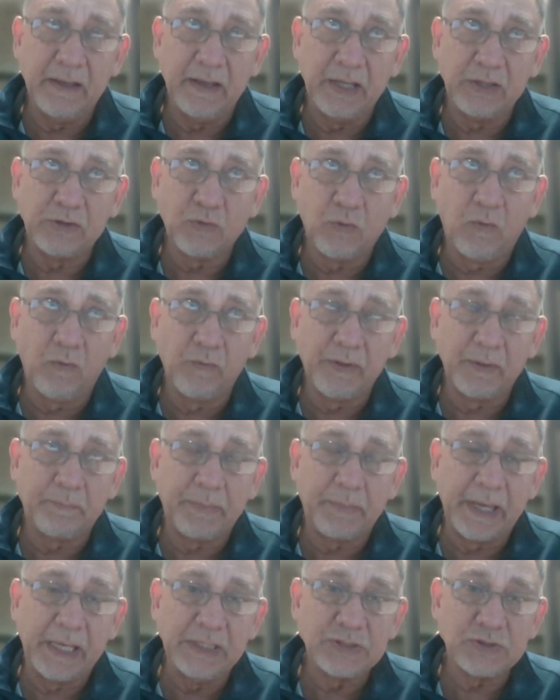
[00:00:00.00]
it all
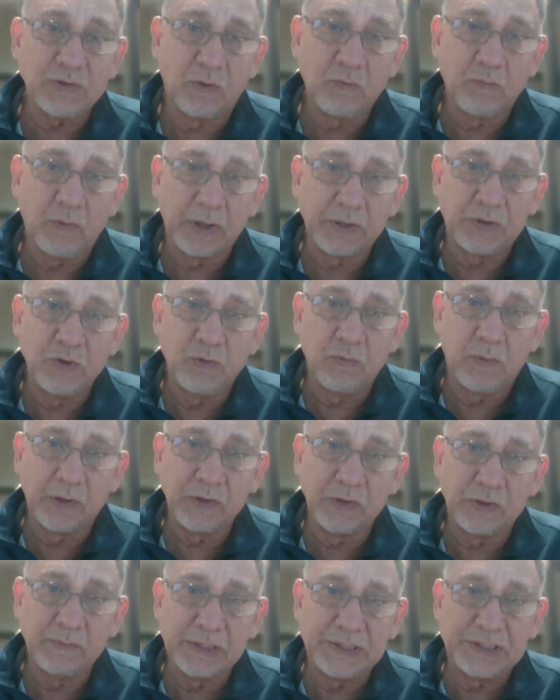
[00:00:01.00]
depends on what you
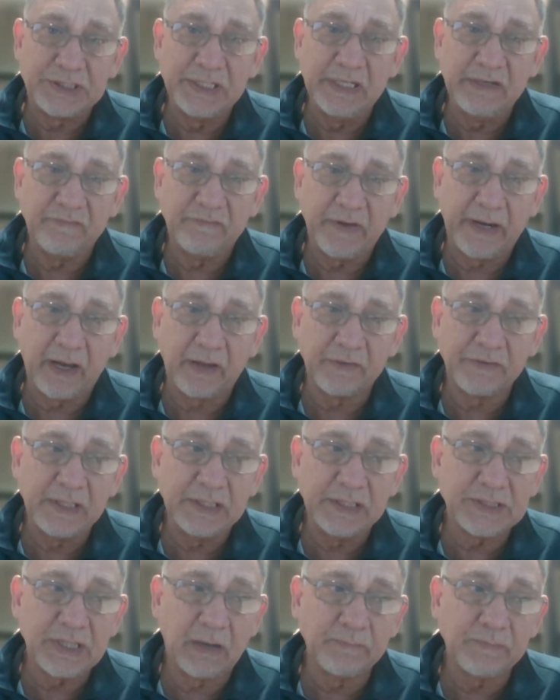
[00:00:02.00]
want to achieve. And I
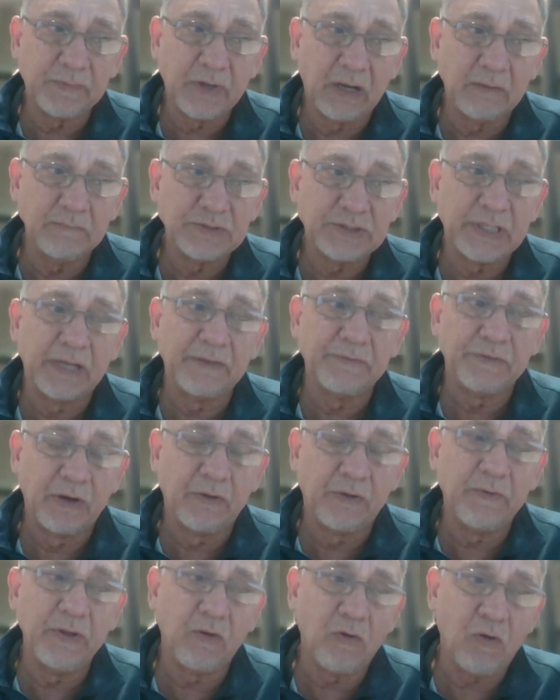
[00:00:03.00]
think sometimes that the
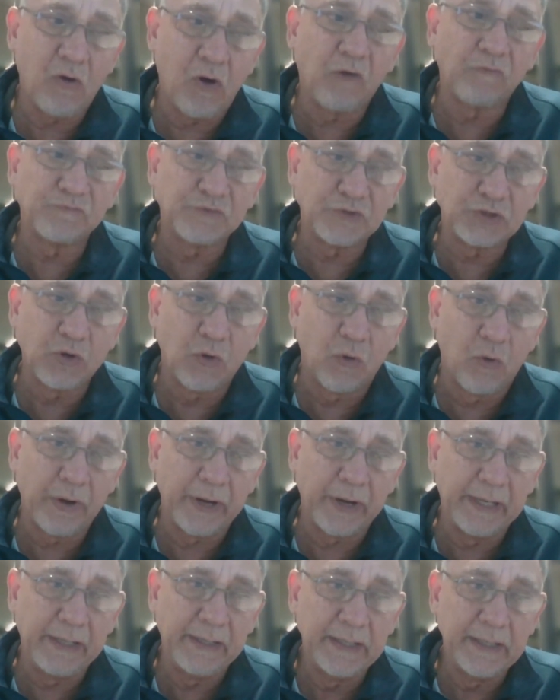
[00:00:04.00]
real
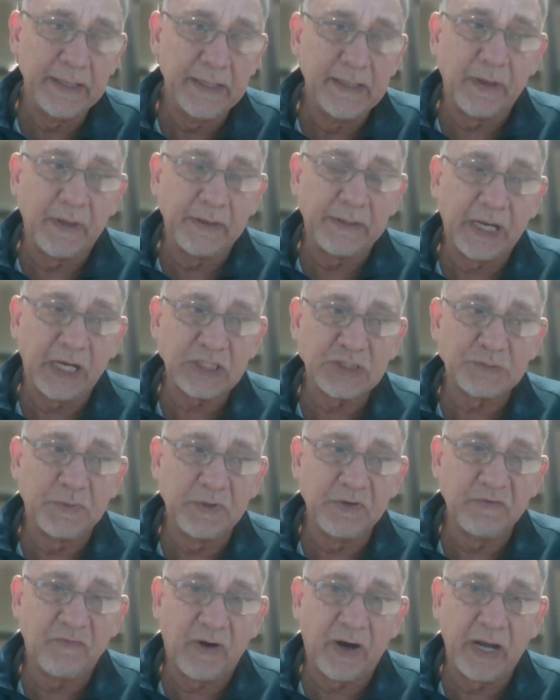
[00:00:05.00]
offshoring does
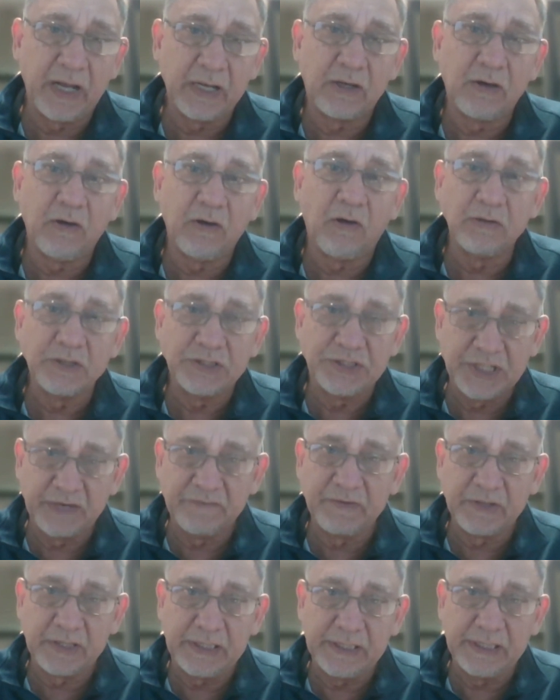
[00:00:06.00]
provide
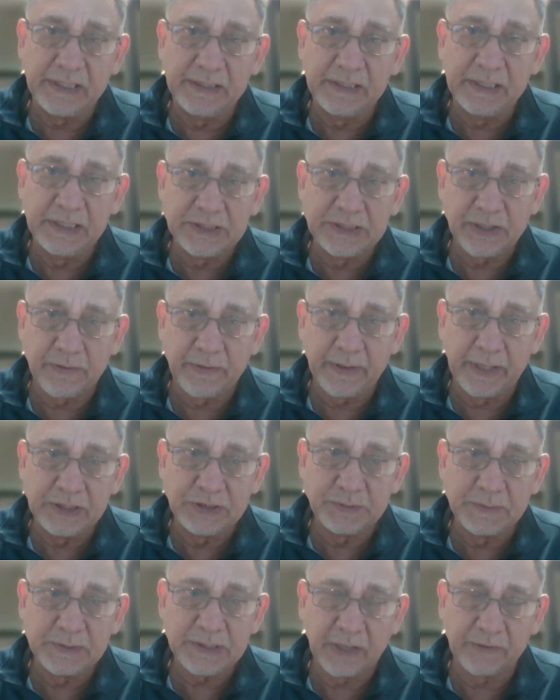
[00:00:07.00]
longevity in these
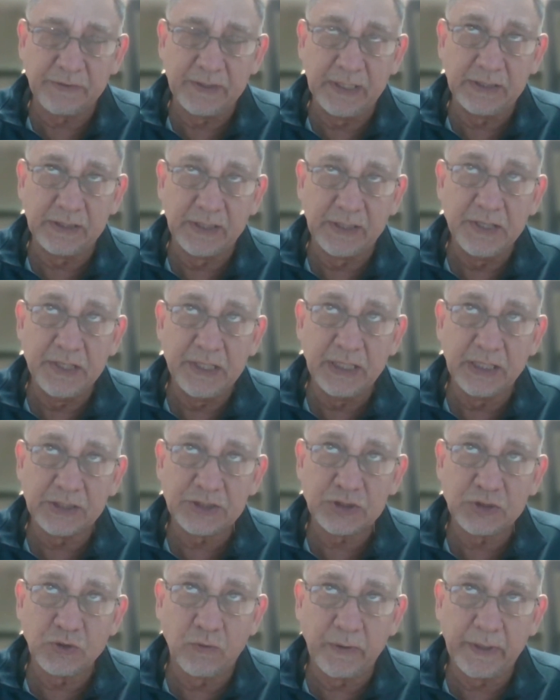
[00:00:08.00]
arrangements. I think the
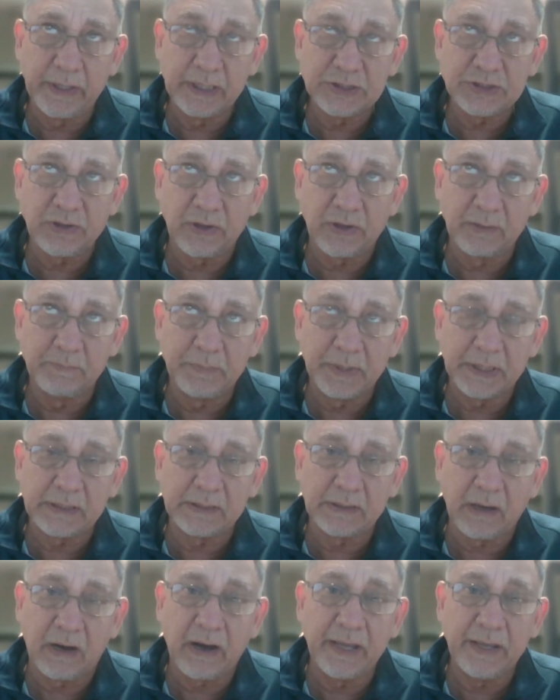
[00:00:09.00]
nearshoring has got a bit
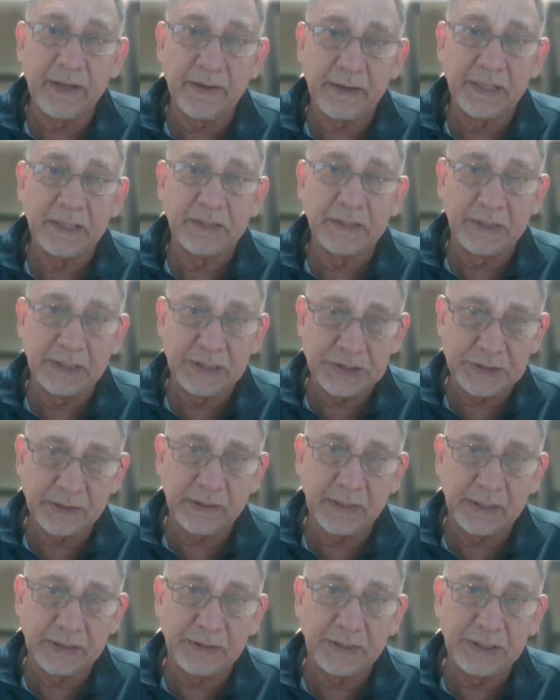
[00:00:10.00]
higher
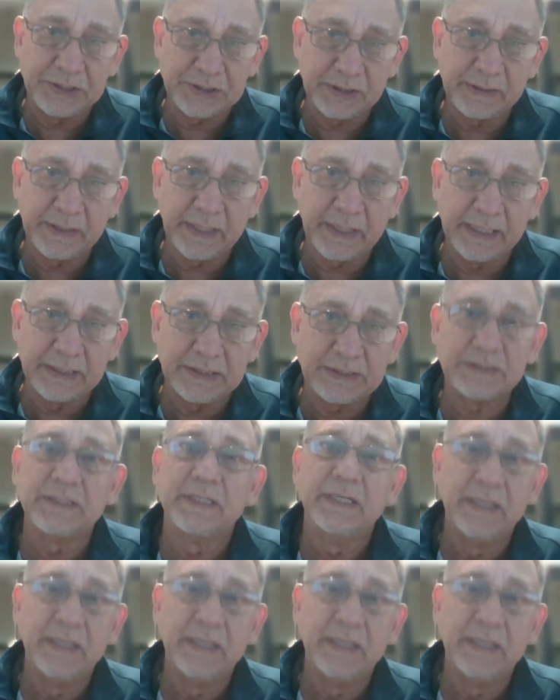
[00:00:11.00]
attrition rates,